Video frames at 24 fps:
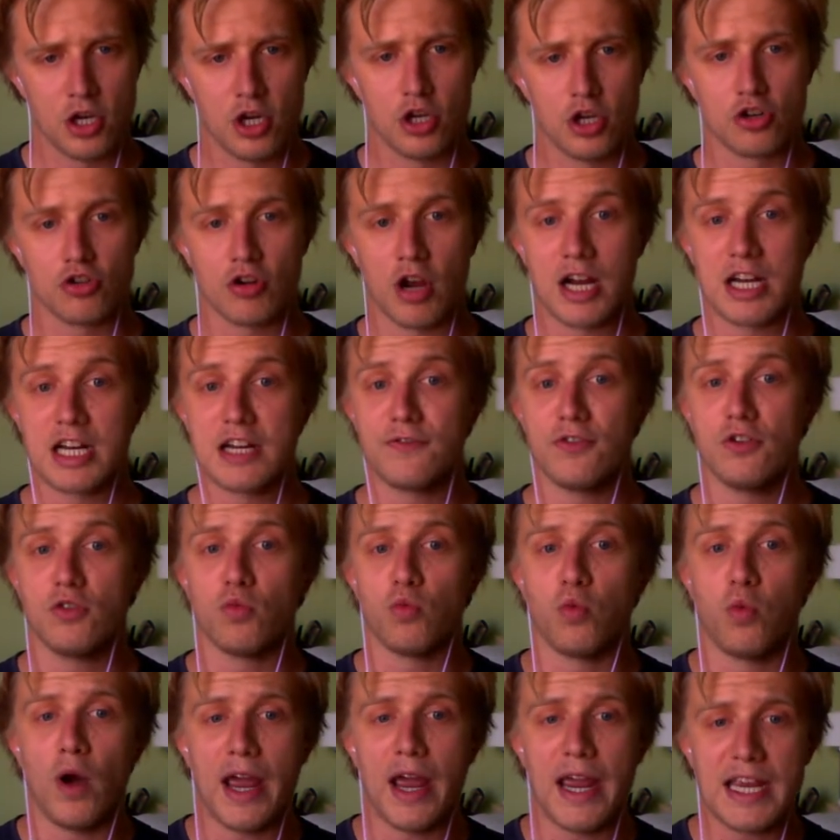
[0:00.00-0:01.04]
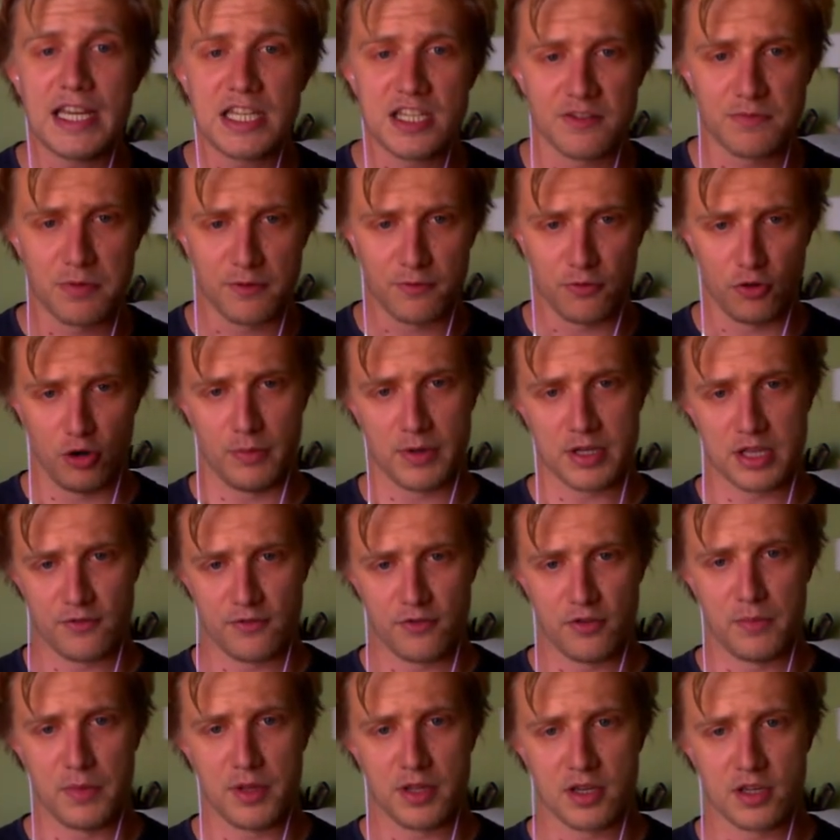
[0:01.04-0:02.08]
Try different ways of performing the
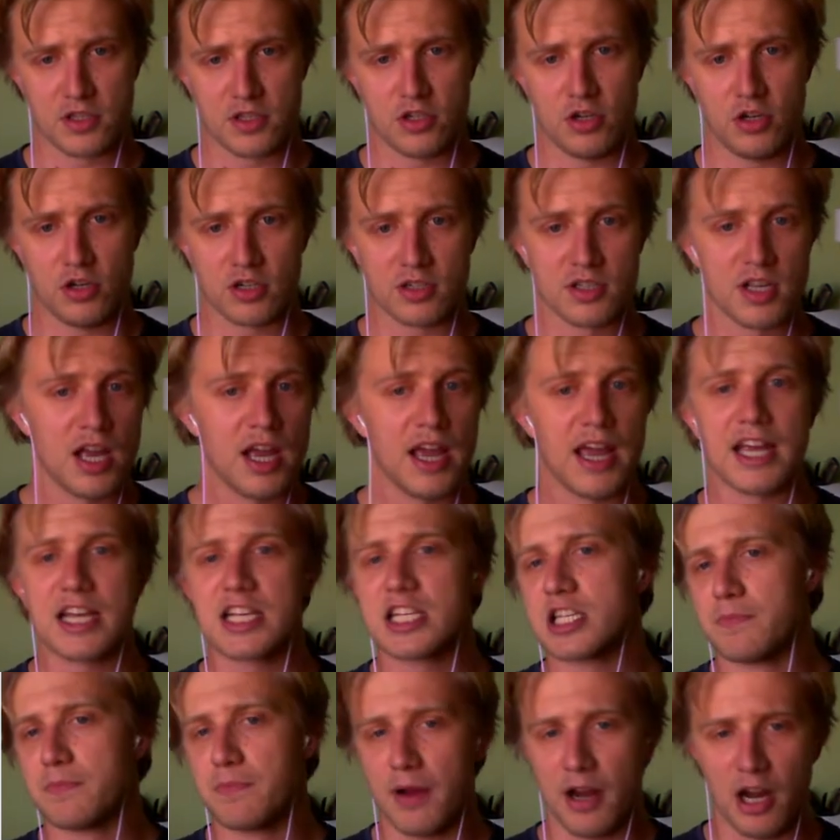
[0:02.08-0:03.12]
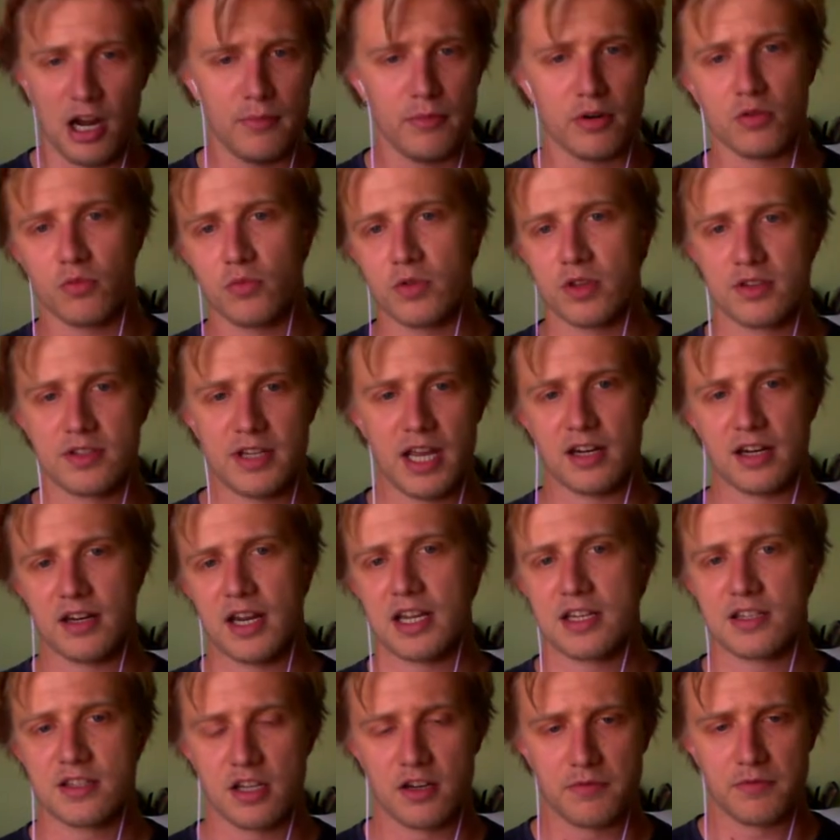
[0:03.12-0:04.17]
familiar songs. Experiment with
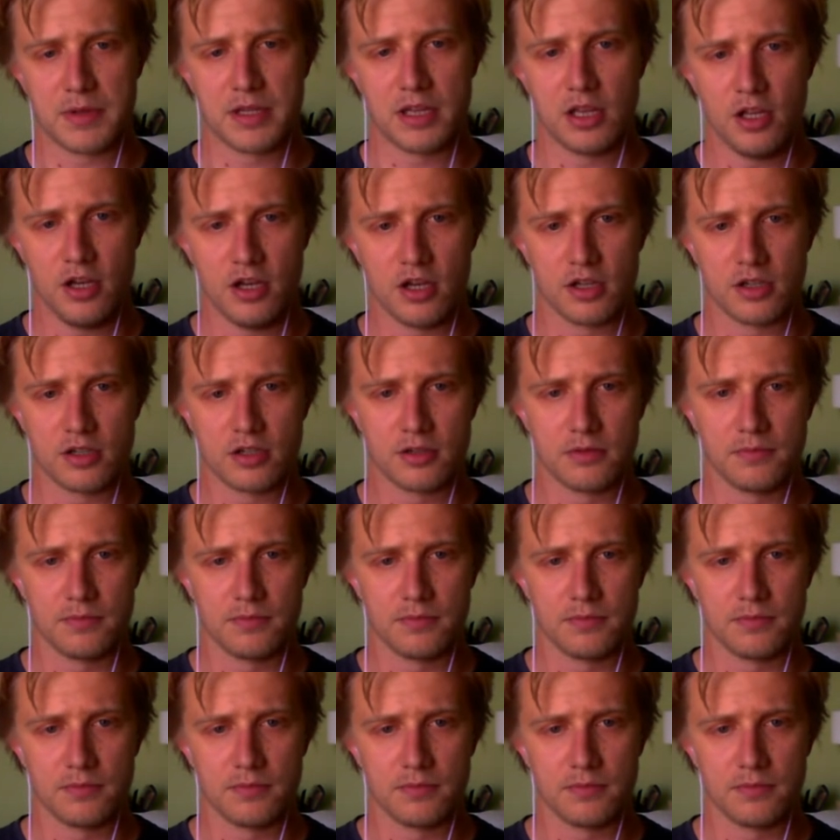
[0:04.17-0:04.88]
techniques that have been learned.